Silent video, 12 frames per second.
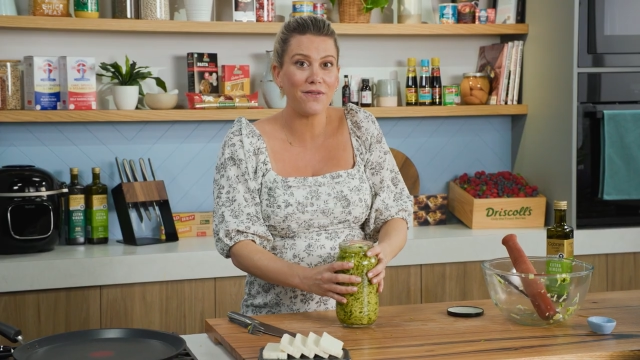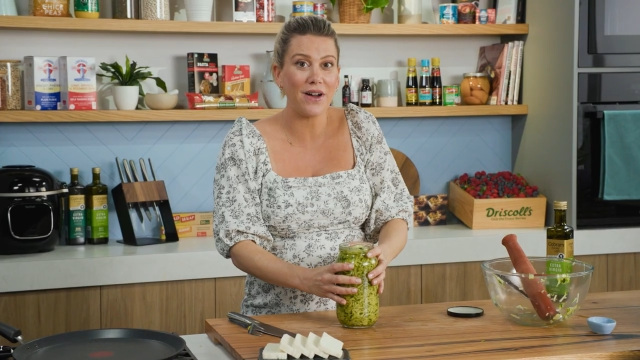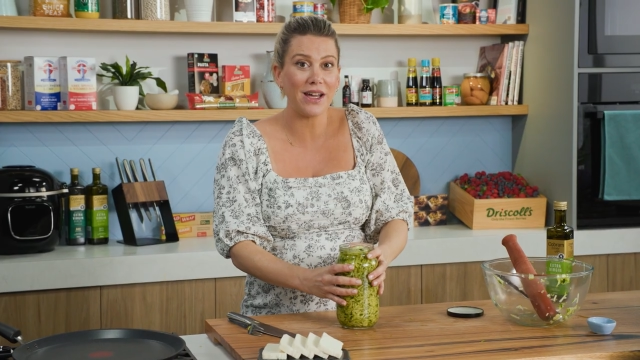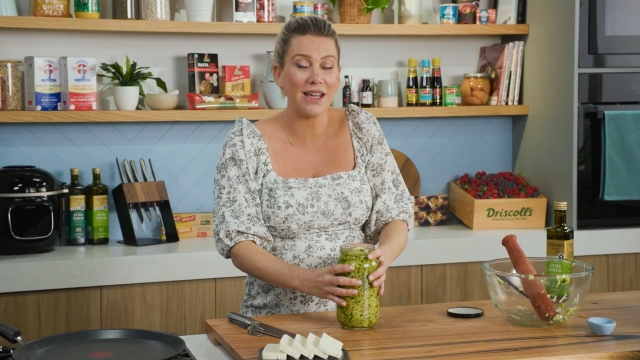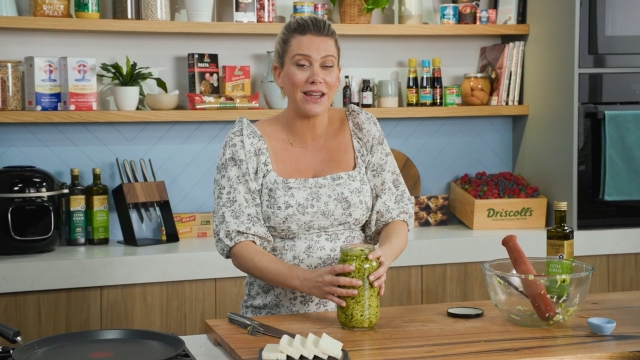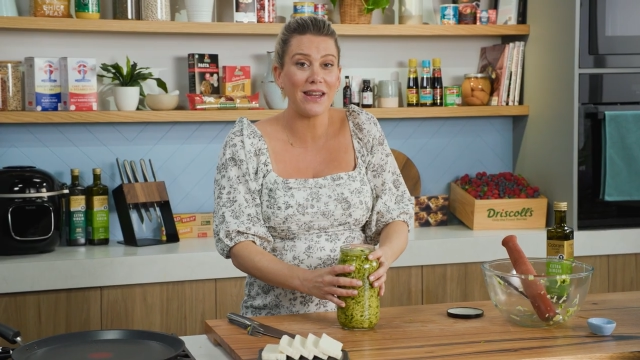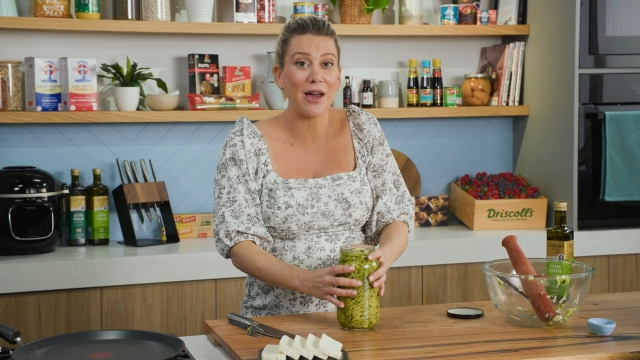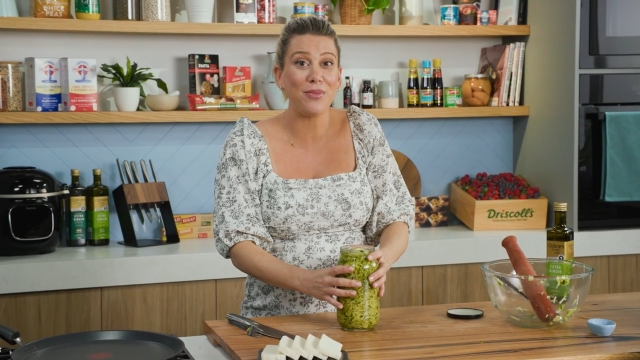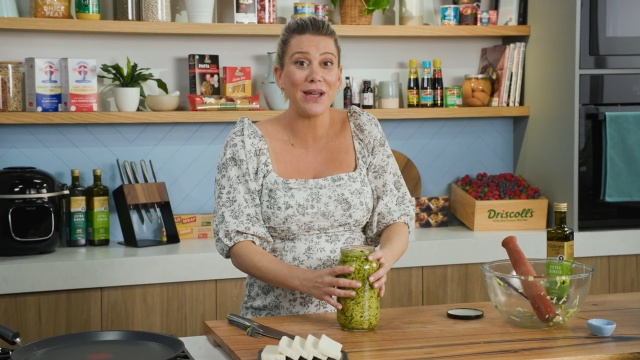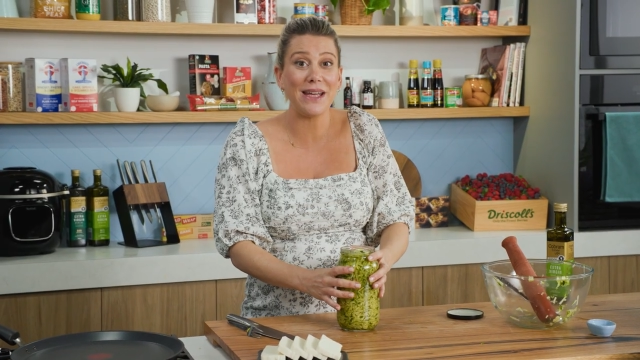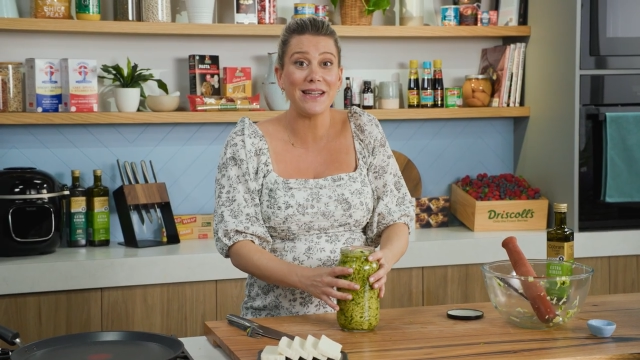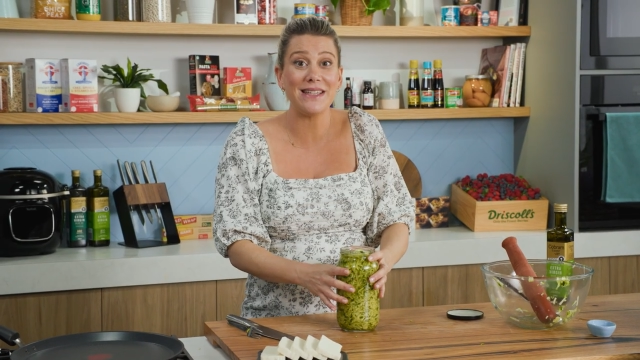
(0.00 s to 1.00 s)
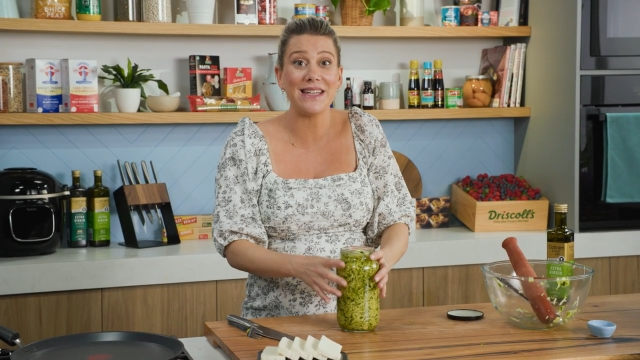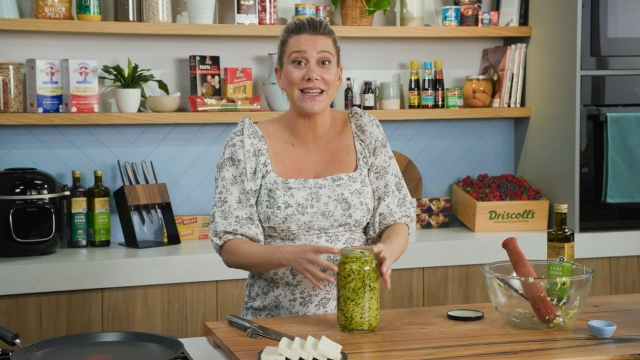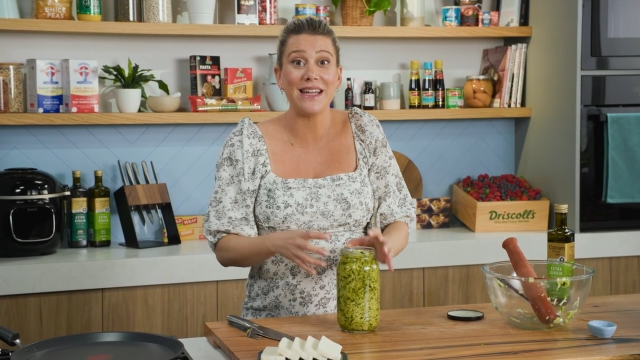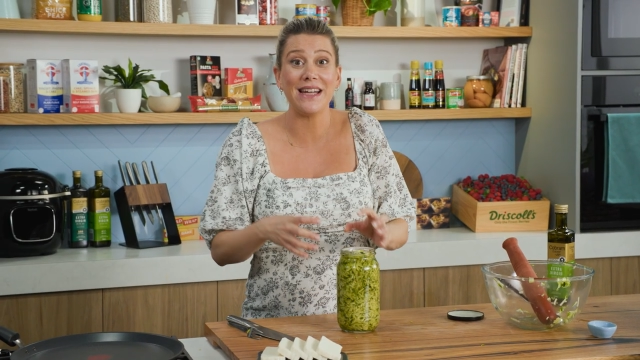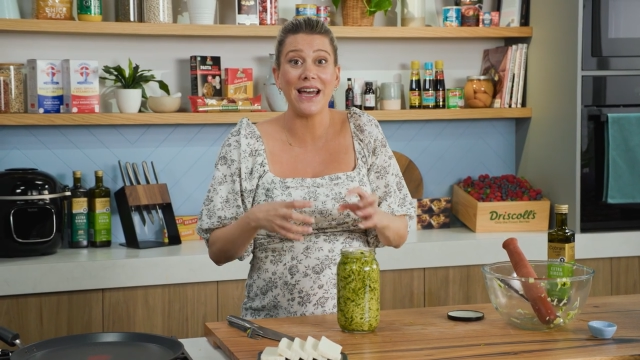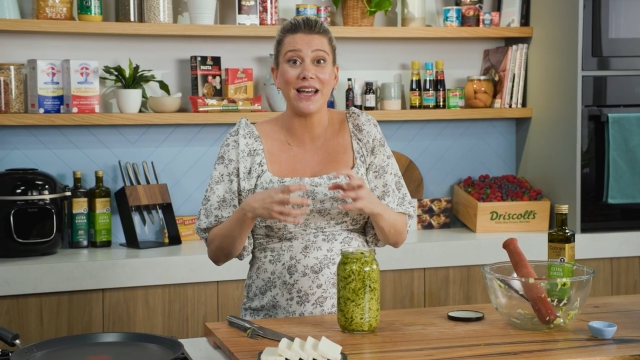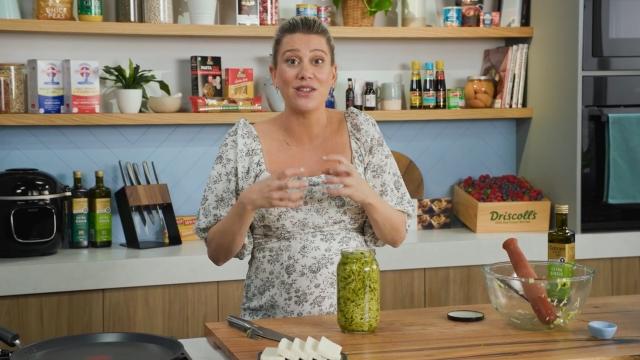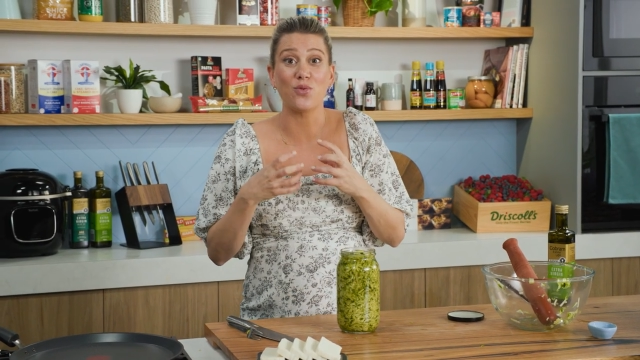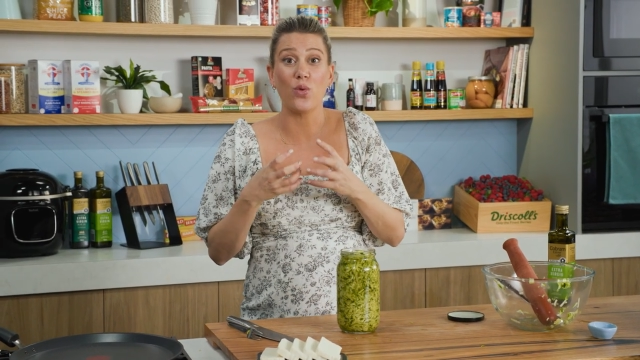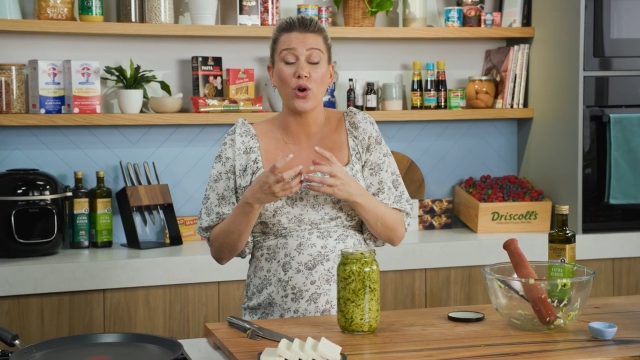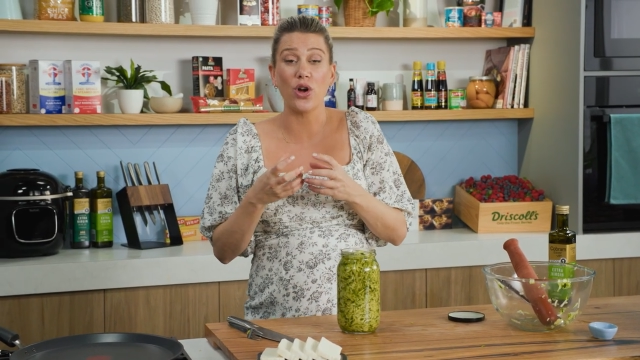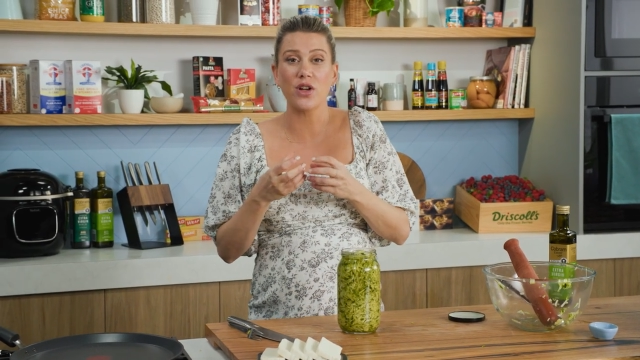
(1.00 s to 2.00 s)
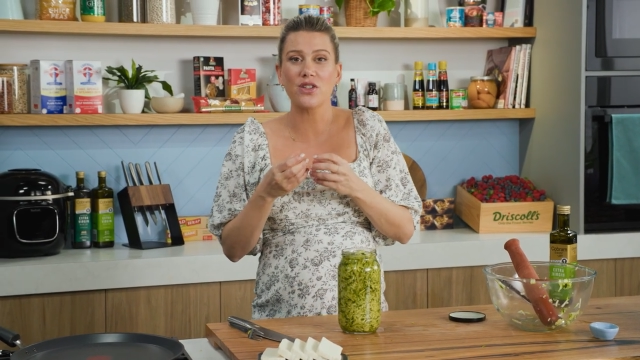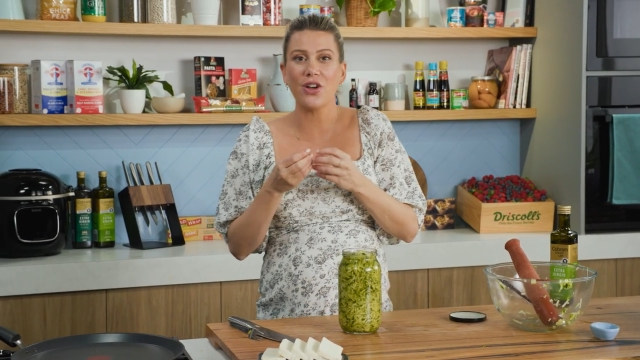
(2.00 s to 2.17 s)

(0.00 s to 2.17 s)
funky and that means it has worked.